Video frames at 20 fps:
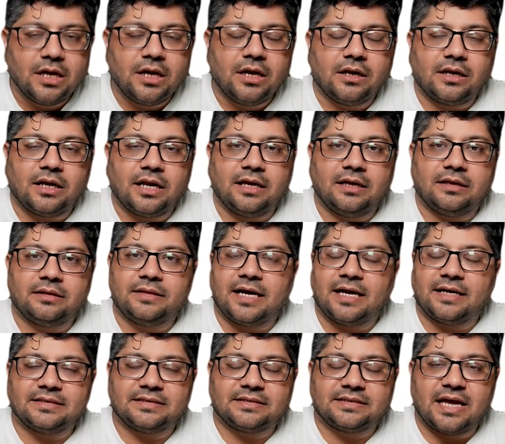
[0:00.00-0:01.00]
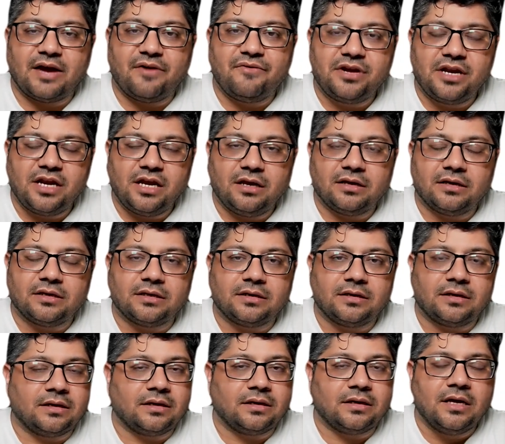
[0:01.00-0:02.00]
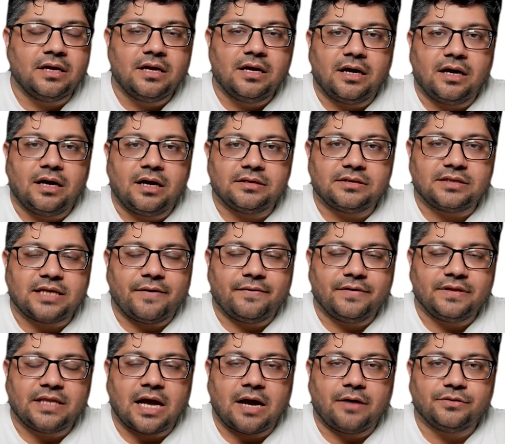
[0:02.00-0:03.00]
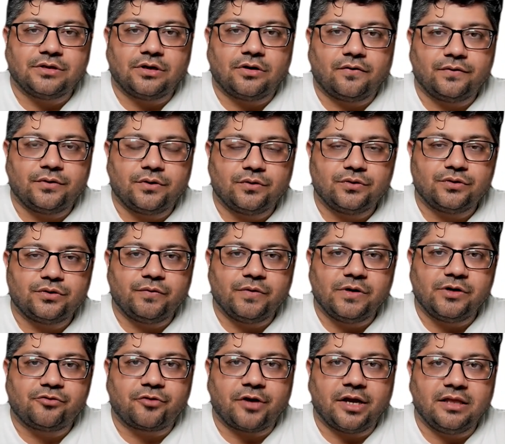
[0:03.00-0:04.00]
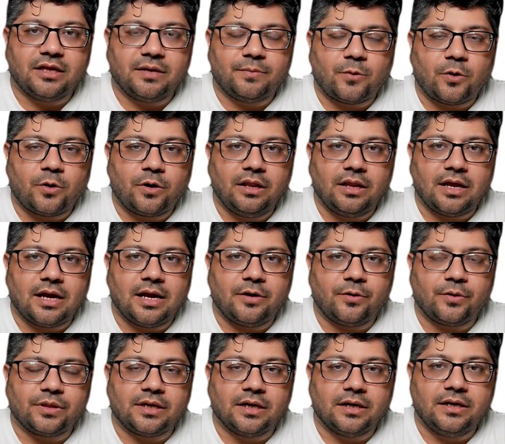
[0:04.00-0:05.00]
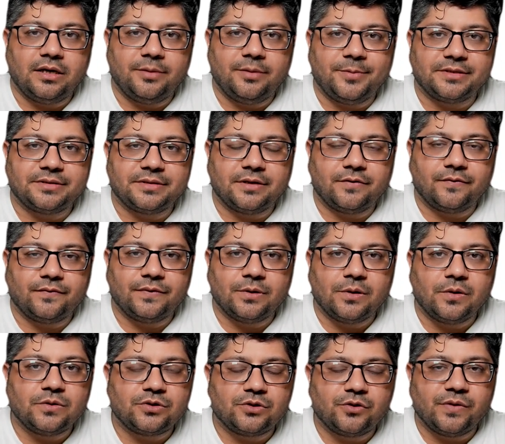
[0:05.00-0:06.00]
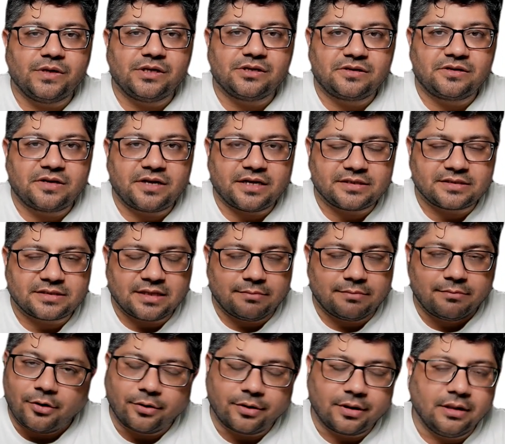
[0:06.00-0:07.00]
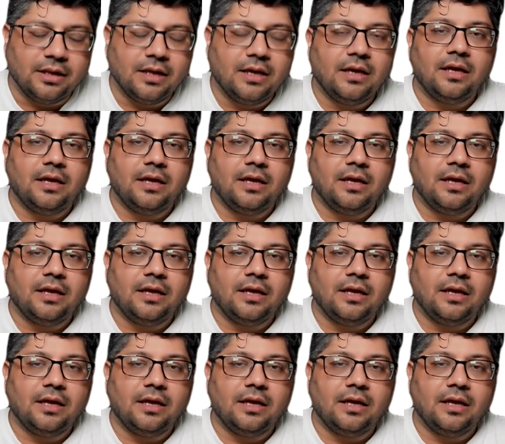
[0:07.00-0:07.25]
like that is 7,000 of those you will train the model, and on 30% of those you will test the model,